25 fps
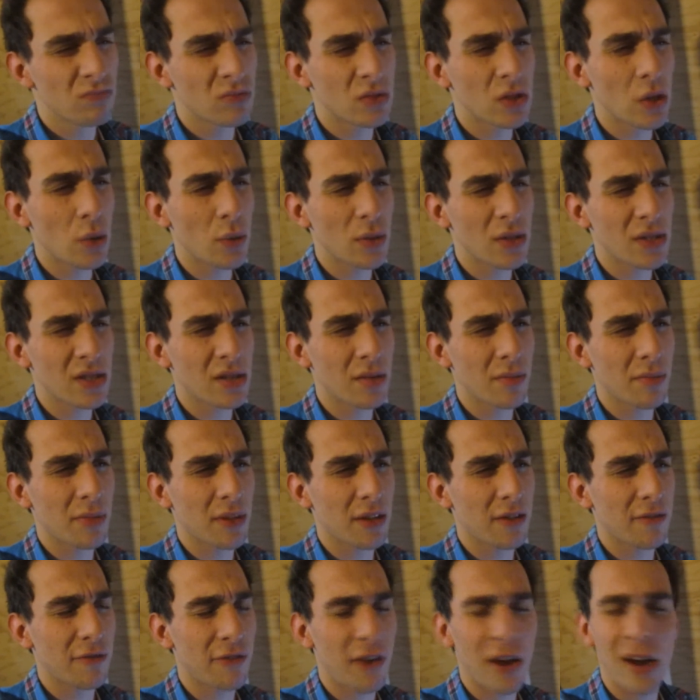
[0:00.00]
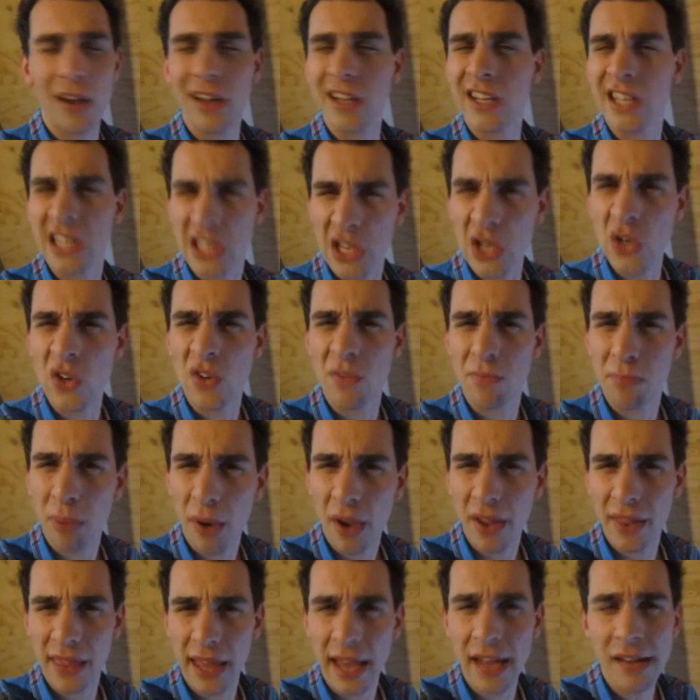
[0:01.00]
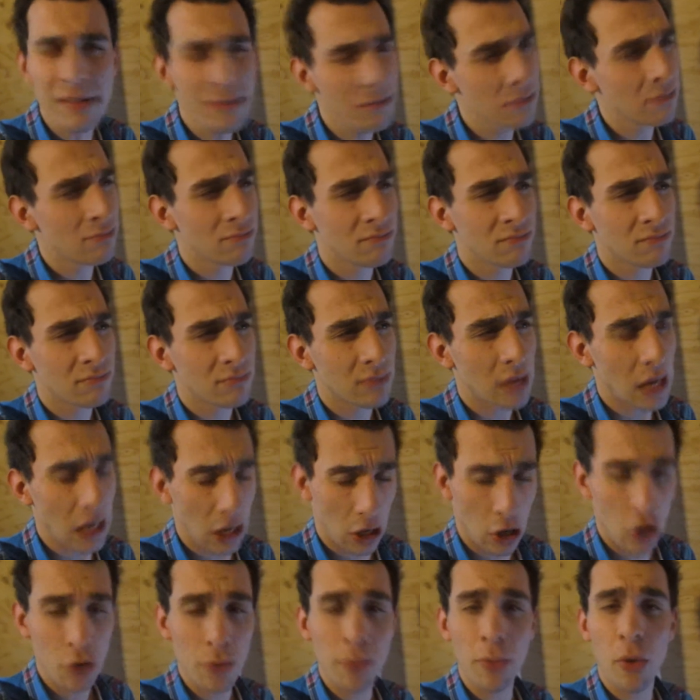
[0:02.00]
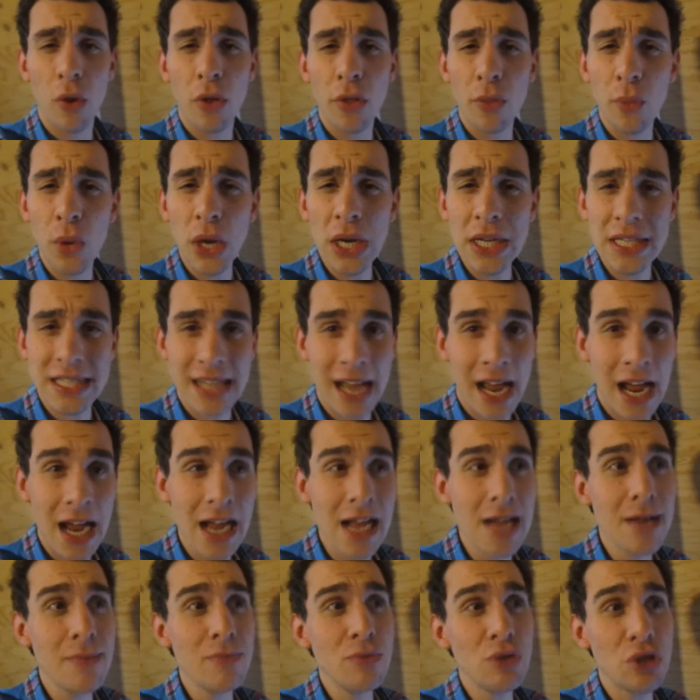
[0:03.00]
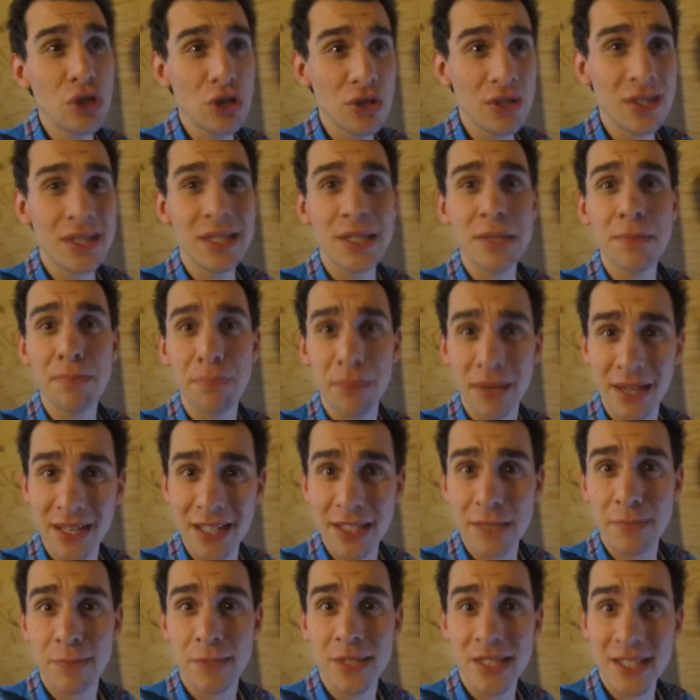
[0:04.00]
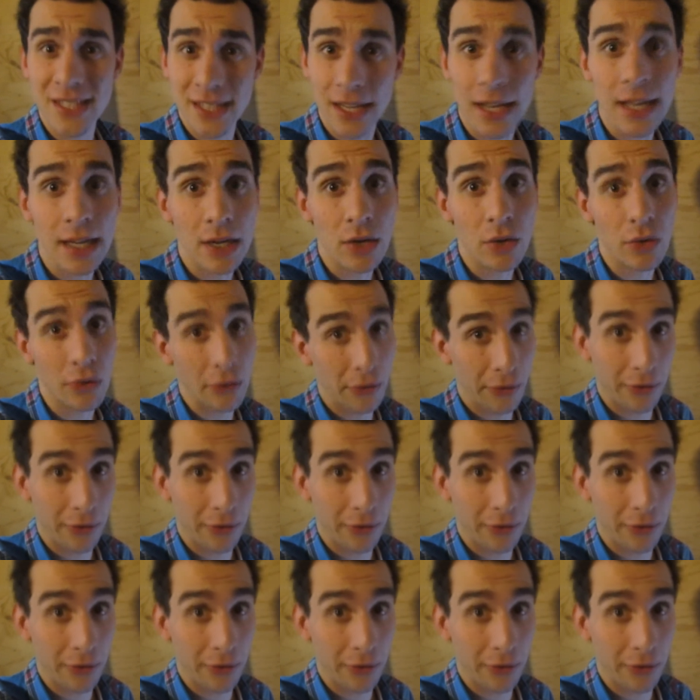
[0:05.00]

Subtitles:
doing something fairly good by then, I hope. Otherwise, I'm just the biggest mistake on